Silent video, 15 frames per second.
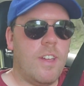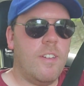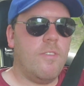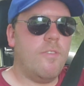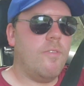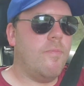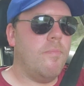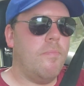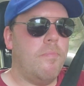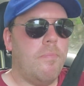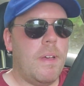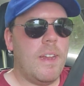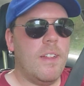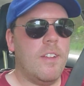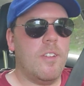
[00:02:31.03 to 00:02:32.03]
I've
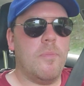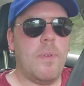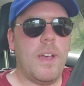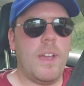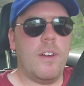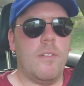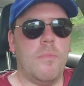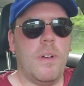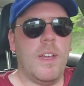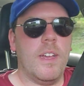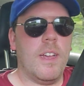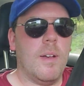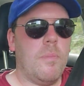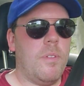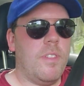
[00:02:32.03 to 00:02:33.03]
been inspired by a
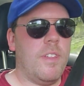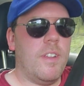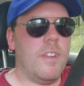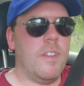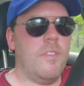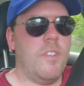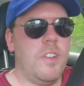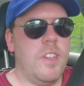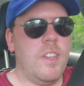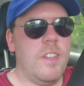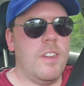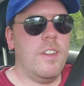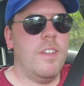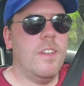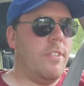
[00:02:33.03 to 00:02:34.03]
couple things I've seen.